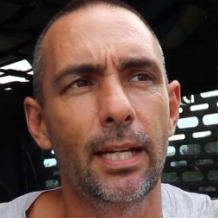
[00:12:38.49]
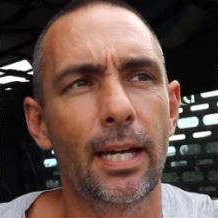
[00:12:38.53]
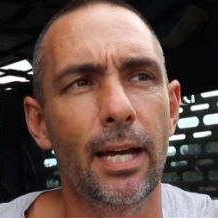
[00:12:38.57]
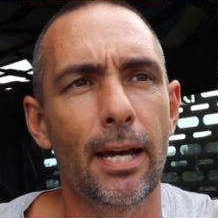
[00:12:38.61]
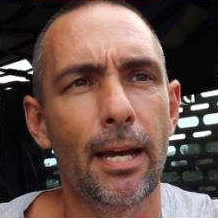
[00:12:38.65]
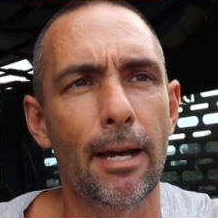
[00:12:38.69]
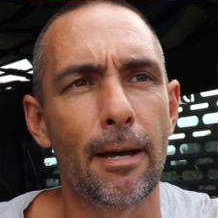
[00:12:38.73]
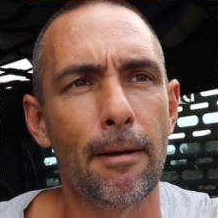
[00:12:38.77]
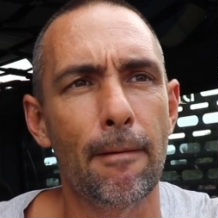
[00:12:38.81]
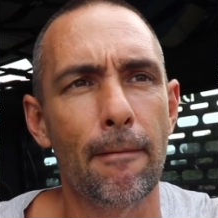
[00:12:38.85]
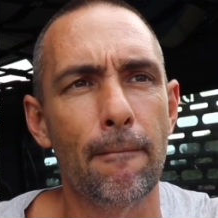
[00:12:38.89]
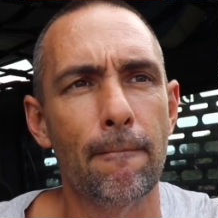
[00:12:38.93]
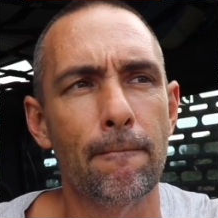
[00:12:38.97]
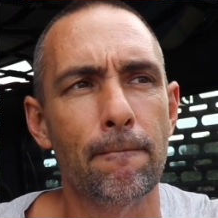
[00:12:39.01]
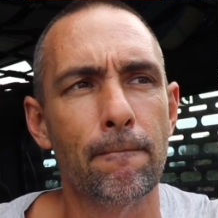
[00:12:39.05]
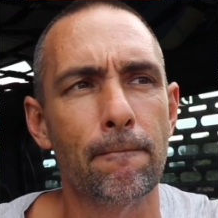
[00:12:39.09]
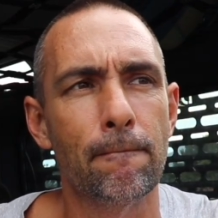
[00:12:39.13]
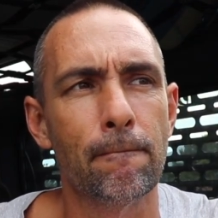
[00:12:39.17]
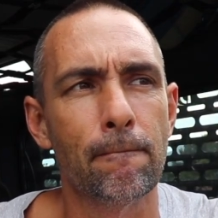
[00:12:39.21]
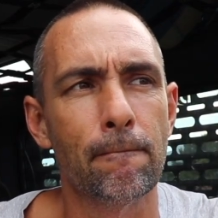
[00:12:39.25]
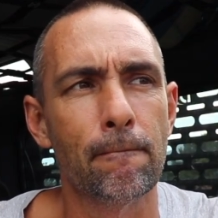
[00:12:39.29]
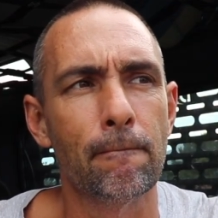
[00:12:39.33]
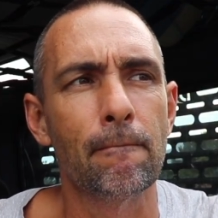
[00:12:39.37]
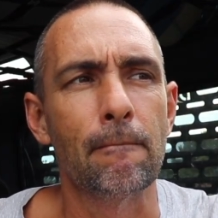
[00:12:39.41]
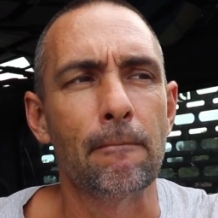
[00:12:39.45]

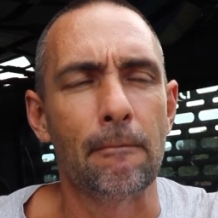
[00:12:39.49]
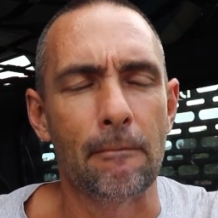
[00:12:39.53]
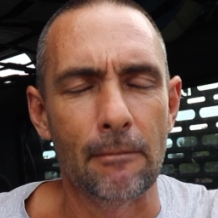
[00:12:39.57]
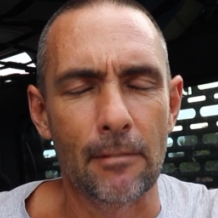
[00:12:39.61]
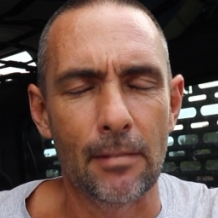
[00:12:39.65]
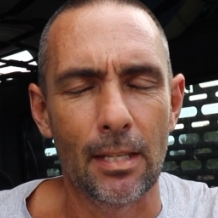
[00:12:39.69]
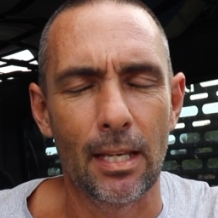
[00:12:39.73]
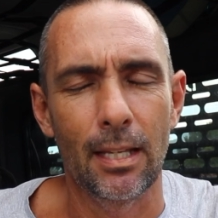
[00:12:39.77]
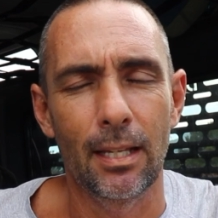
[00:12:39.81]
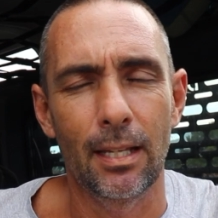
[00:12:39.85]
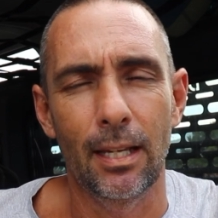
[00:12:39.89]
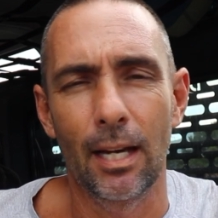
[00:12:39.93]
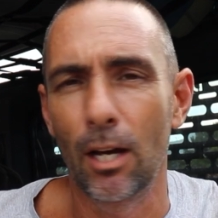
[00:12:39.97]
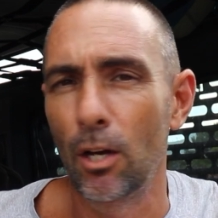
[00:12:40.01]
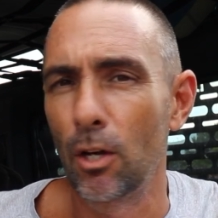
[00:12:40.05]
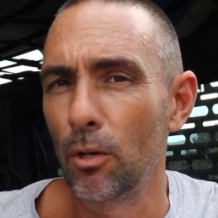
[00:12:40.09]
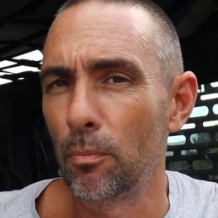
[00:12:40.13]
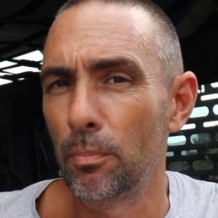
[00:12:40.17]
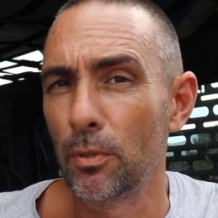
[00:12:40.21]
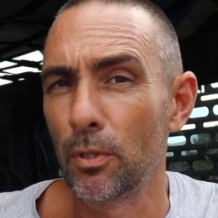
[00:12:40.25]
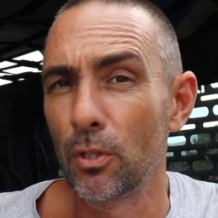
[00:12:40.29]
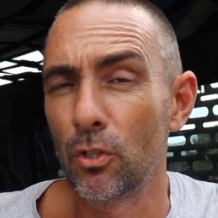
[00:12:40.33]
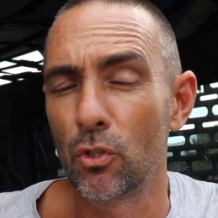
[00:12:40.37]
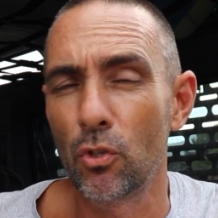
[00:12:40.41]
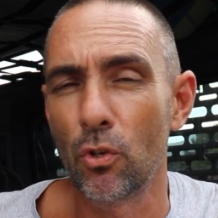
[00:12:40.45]
I
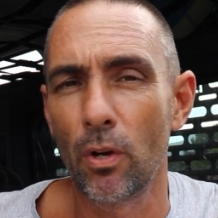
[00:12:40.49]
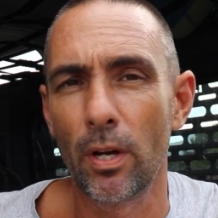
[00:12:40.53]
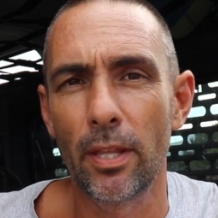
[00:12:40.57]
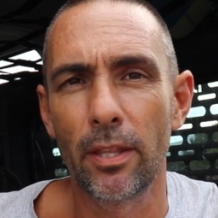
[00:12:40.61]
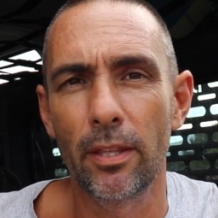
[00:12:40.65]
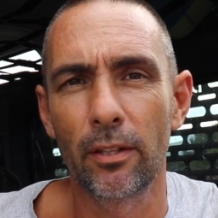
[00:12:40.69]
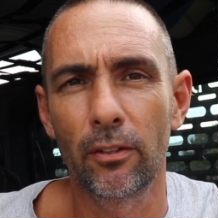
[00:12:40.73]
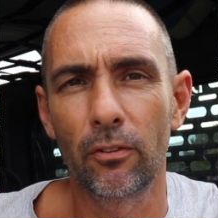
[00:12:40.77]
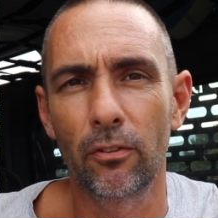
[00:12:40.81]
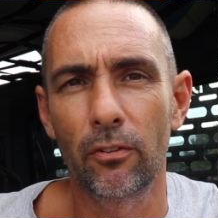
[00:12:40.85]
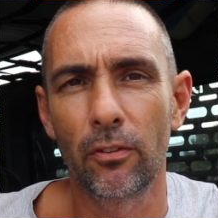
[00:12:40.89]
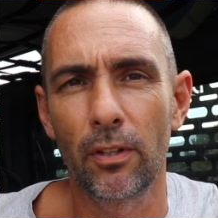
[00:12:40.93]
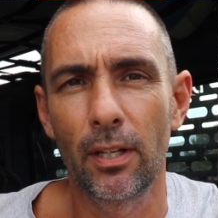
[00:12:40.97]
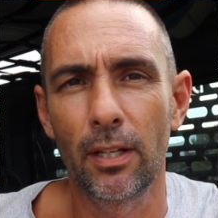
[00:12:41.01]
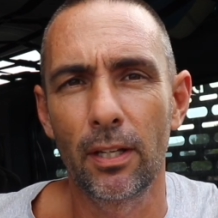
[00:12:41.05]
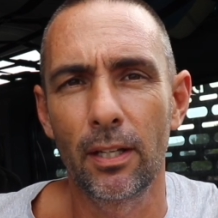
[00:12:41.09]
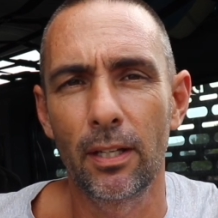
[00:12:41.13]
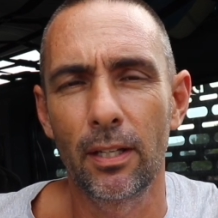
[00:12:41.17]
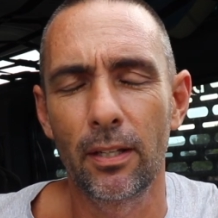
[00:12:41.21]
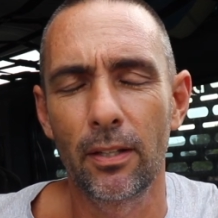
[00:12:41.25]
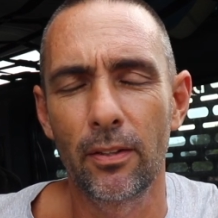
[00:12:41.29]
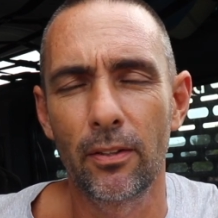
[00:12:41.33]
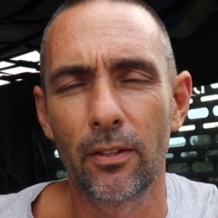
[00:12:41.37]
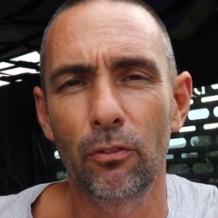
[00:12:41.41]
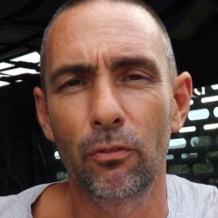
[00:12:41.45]
hope you enjoy this
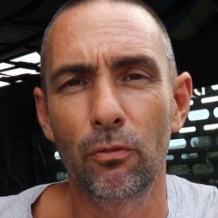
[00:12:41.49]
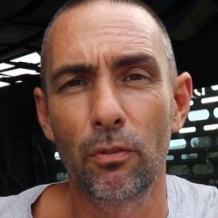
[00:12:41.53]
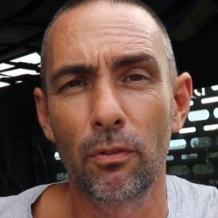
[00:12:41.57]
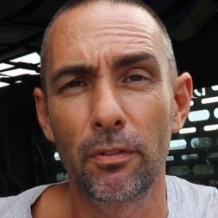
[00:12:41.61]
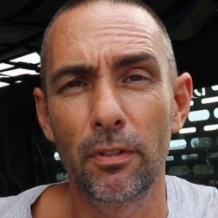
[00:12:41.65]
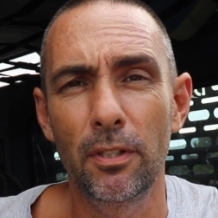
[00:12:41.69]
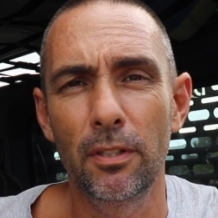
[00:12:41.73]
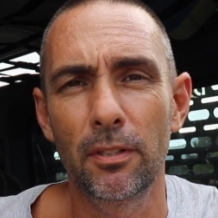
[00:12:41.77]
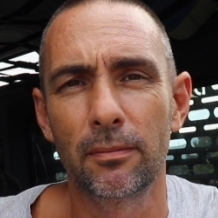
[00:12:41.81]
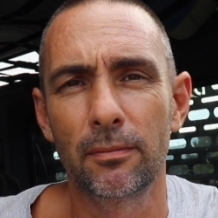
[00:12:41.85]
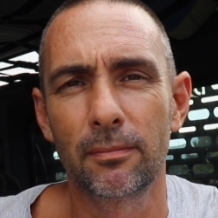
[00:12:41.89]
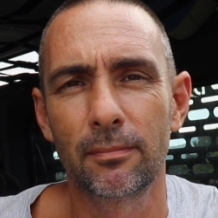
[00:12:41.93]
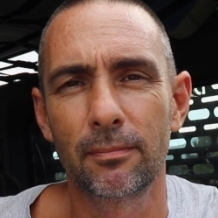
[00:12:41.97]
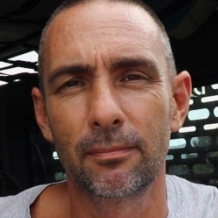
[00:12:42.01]
review.